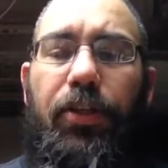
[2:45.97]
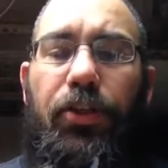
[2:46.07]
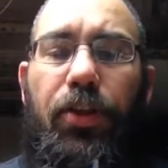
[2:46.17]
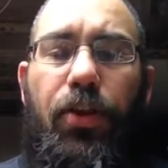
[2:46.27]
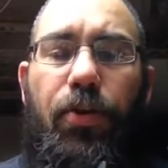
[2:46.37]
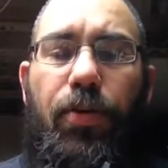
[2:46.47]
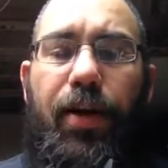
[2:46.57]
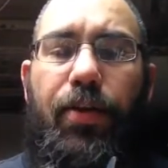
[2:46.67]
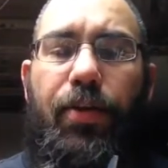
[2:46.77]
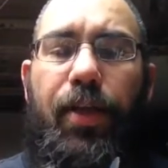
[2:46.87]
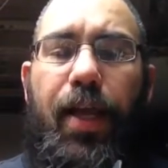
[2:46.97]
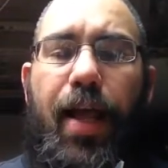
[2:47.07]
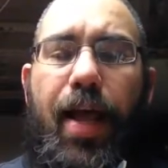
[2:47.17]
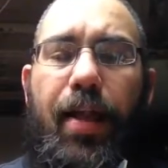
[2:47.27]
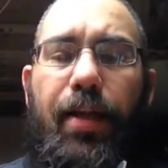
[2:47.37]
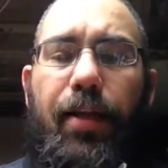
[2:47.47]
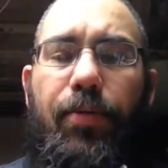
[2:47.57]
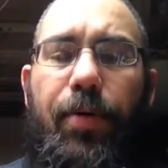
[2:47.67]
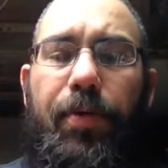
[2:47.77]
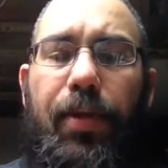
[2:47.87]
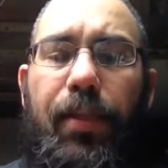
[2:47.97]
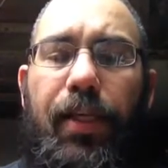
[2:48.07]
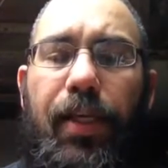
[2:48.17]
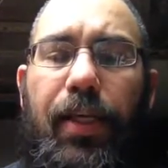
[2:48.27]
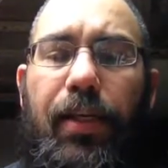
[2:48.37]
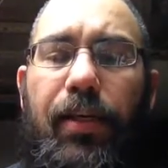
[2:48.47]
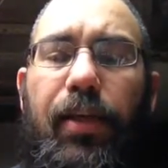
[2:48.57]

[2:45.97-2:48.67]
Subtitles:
So I go to the end where I'm going to lead